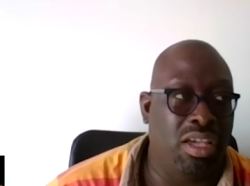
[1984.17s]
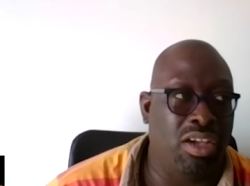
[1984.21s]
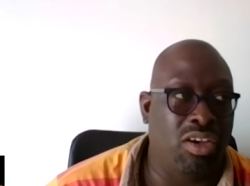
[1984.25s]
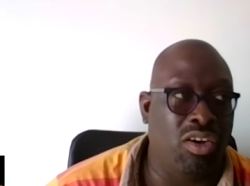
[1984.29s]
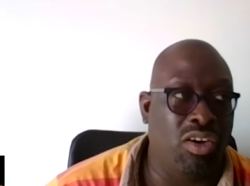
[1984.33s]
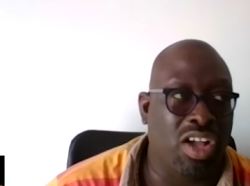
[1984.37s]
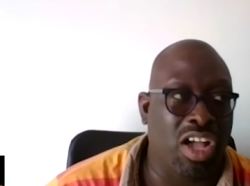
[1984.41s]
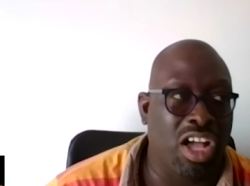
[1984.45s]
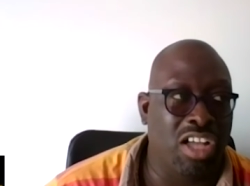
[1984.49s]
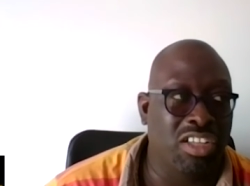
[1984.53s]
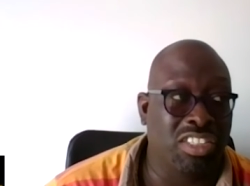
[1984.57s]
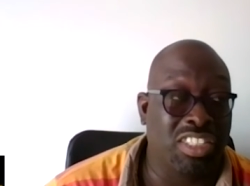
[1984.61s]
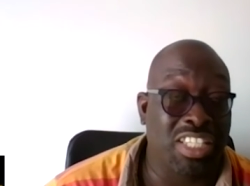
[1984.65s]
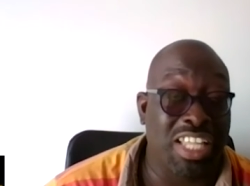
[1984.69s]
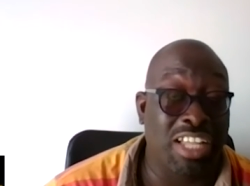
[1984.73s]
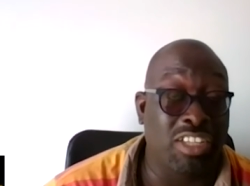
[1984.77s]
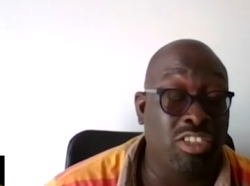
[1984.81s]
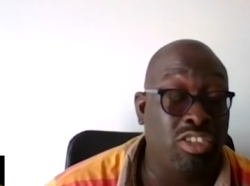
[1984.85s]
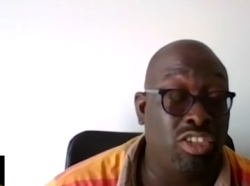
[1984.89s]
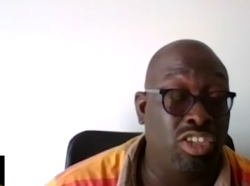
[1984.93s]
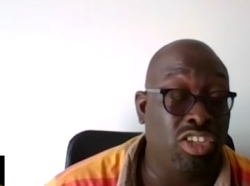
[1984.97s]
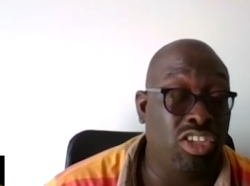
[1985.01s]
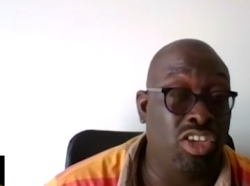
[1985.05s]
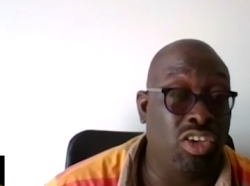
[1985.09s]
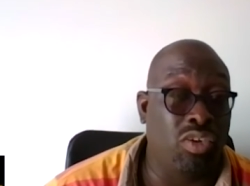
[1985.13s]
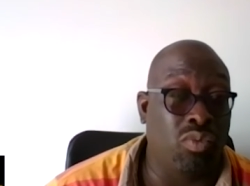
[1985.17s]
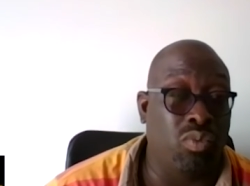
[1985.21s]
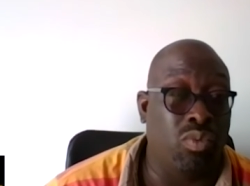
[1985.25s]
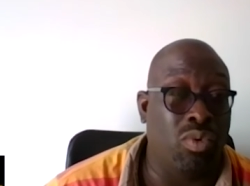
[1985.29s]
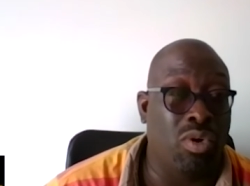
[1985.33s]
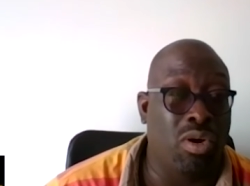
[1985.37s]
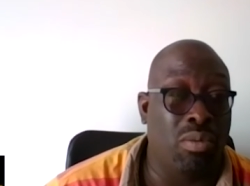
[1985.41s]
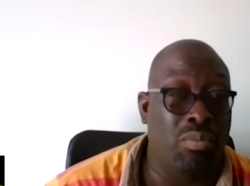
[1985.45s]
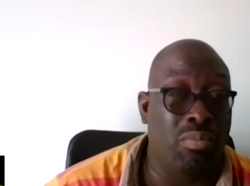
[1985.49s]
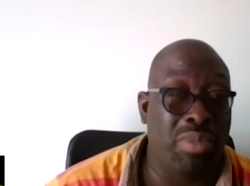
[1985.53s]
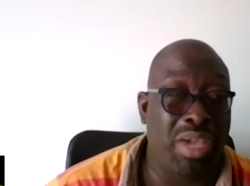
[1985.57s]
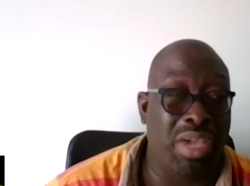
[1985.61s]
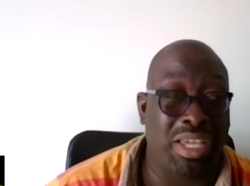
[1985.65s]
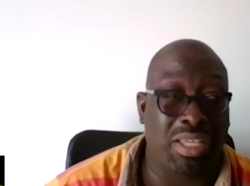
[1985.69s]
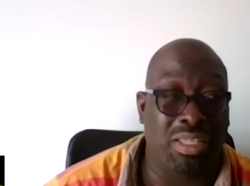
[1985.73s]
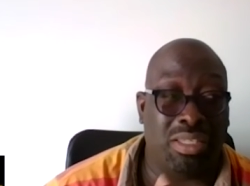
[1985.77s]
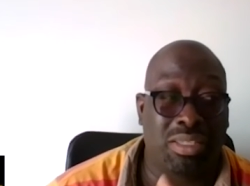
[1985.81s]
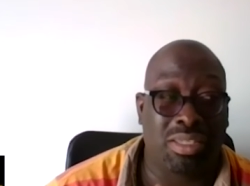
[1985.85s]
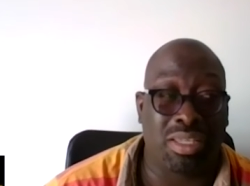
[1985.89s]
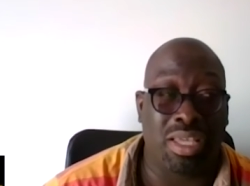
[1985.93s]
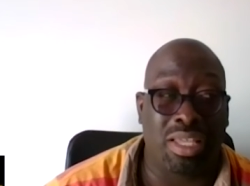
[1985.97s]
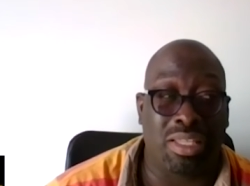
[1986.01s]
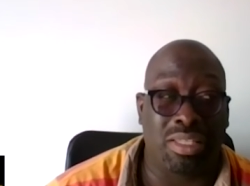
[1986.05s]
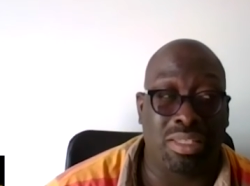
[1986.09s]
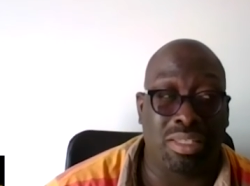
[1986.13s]
It all comes down to you. What
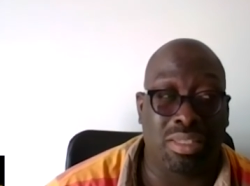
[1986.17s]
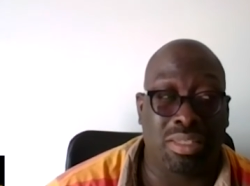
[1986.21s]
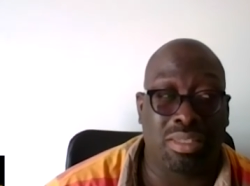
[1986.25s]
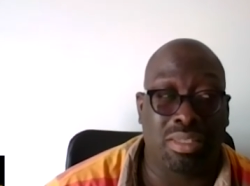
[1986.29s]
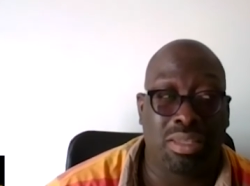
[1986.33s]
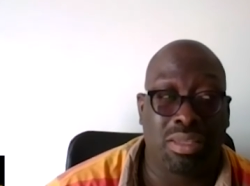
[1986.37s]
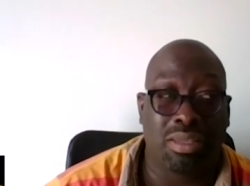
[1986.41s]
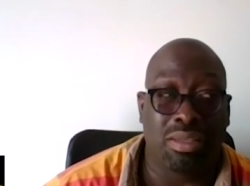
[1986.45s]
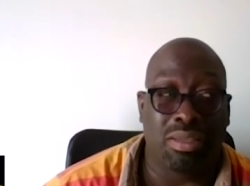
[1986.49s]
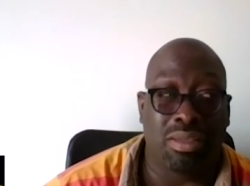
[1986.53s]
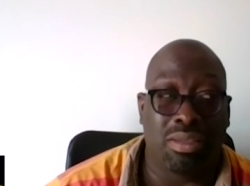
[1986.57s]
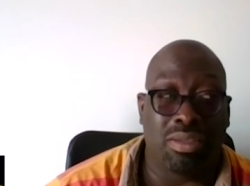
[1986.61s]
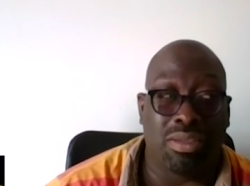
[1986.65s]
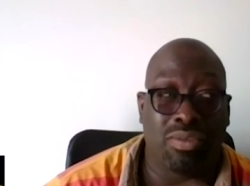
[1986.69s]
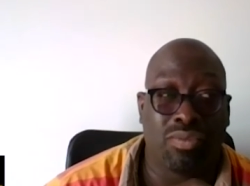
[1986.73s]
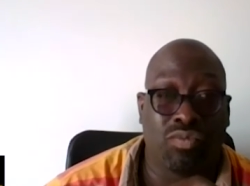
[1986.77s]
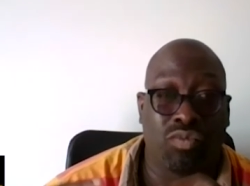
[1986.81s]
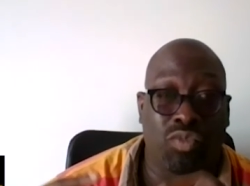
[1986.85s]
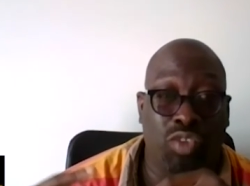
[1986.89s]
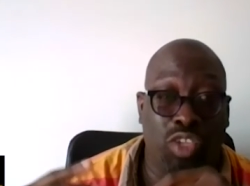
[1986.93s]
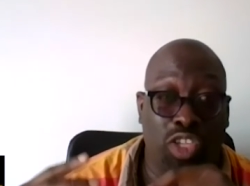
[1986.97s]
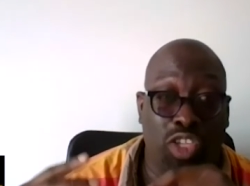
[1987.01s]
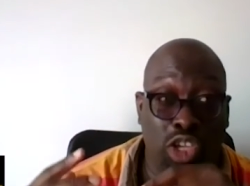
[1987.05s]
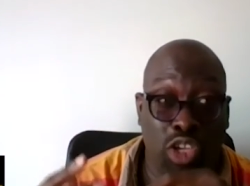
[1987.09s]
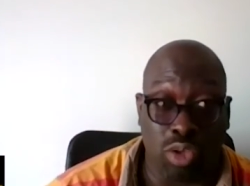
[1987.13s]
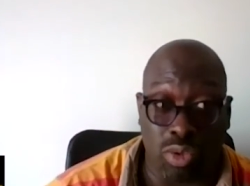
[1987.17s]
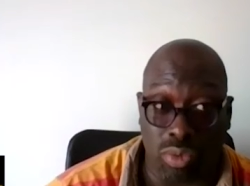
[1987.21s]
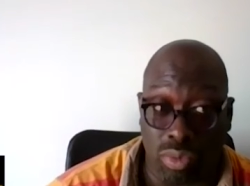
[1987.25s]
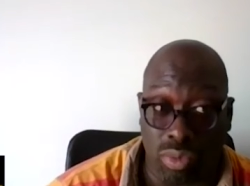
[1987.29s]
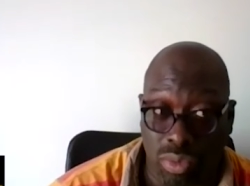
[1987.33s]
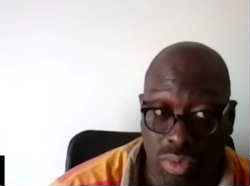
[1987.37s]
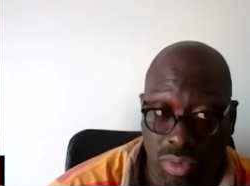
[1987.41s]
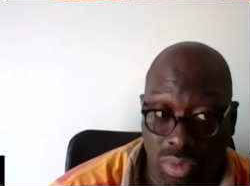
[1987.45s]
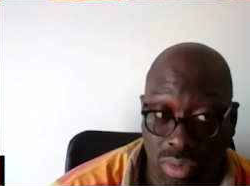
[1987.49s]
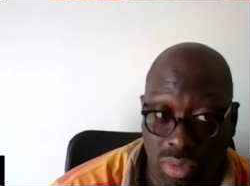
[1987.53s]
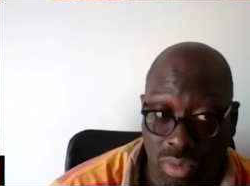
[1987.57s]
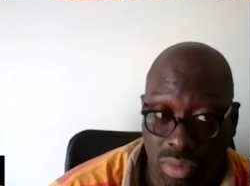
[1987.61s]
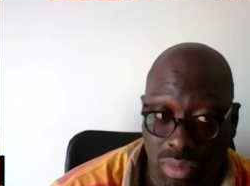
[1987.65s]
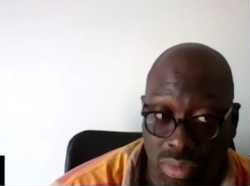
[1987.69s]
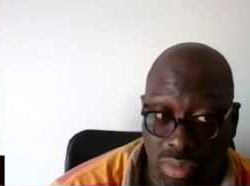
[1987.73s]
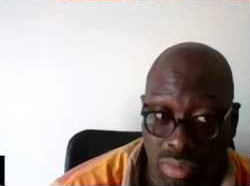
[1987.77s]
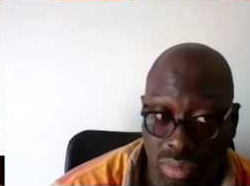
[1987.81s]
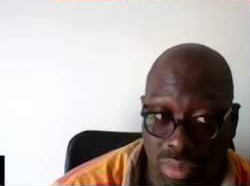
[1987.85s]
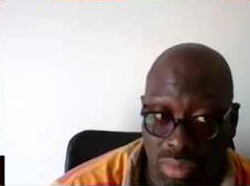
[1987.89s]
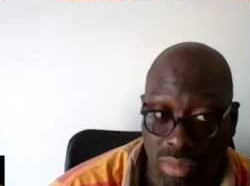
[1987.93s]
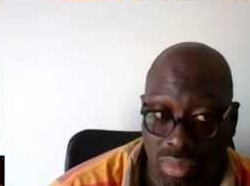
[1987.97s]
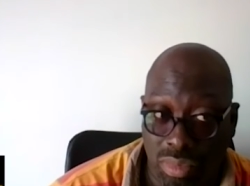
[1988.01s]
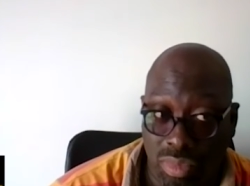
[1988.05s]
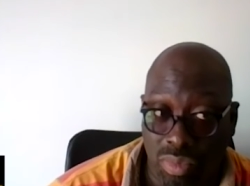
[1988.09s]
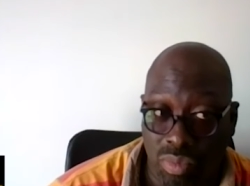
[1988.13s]
makes sense for you?
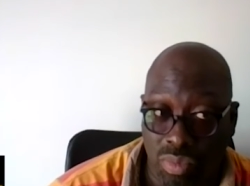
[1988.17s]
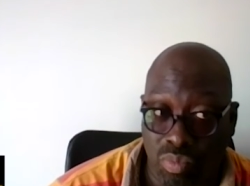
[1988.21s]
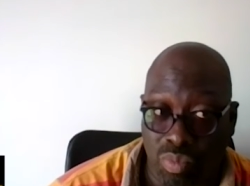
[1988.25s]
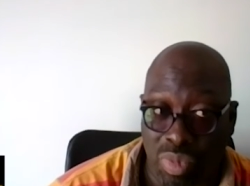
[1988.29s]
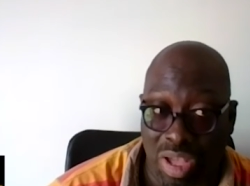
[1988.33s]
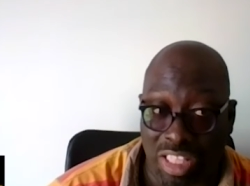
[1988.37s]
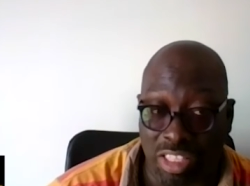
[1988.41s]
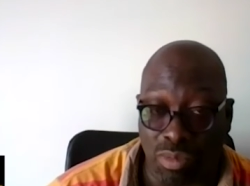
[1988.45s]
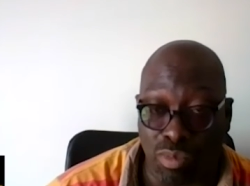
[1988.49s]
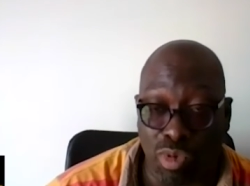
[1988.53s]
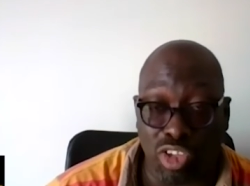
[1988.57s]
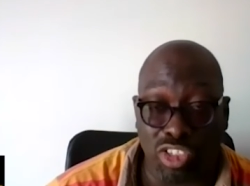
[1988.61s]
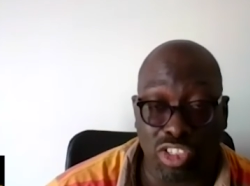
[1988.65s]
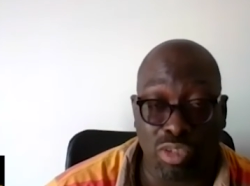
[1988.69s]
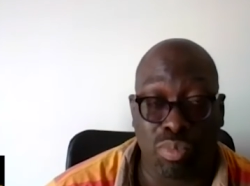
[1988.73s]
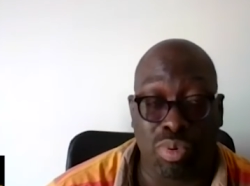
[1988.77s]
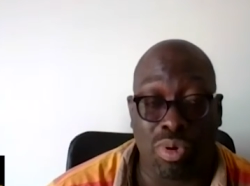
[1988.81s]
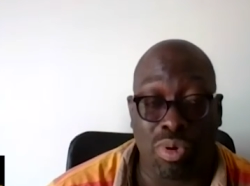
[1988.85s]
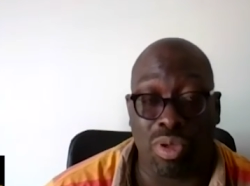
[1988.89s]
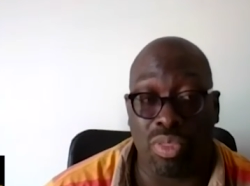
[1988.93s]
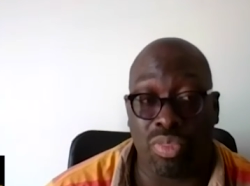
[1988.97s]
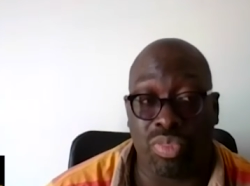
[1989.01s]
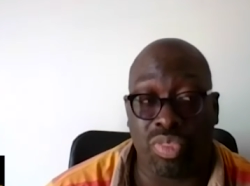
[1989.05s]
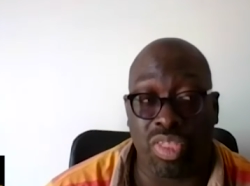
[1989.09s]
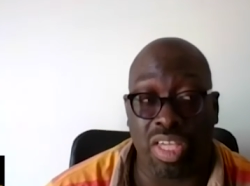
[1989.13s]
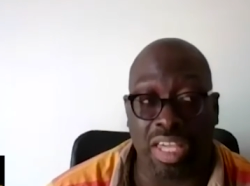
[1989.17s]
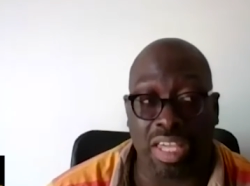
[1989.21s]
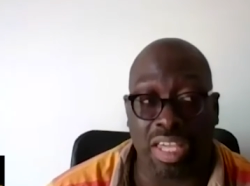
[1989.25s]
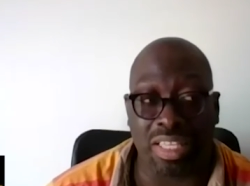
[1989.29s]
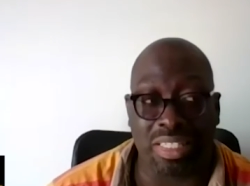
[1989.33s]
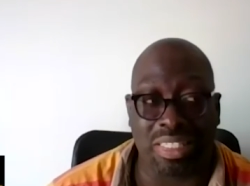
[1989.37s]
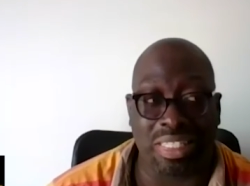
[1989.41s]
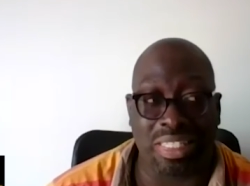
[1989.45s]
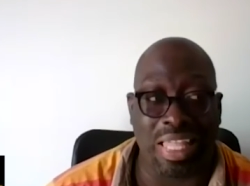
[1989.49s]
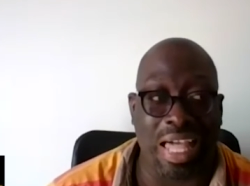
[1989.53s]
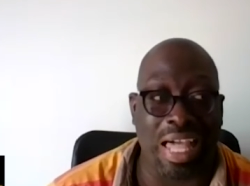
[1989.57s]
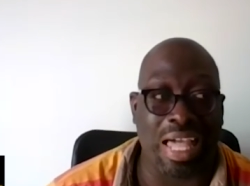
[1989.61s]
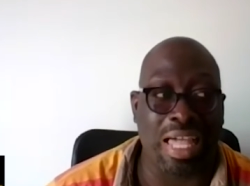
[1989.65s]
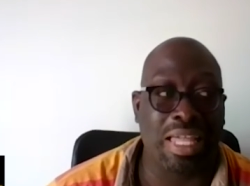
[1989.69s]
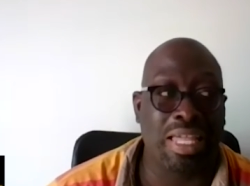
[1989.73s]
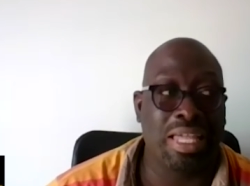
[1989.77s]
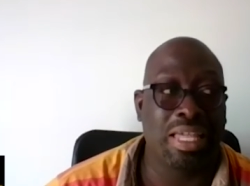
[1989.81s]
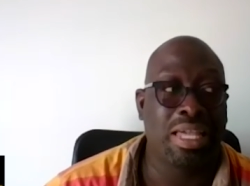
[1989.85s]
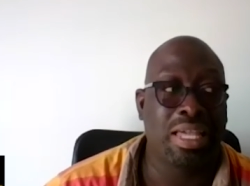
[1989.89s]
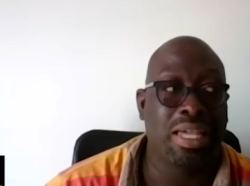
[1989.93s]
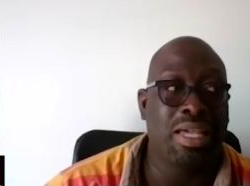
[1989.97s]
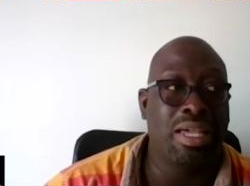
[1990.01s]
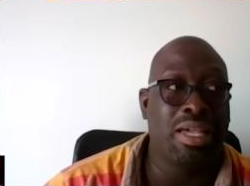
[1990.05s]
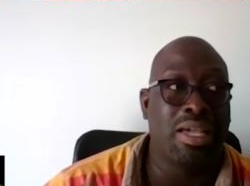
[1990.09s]
But the most important thing is that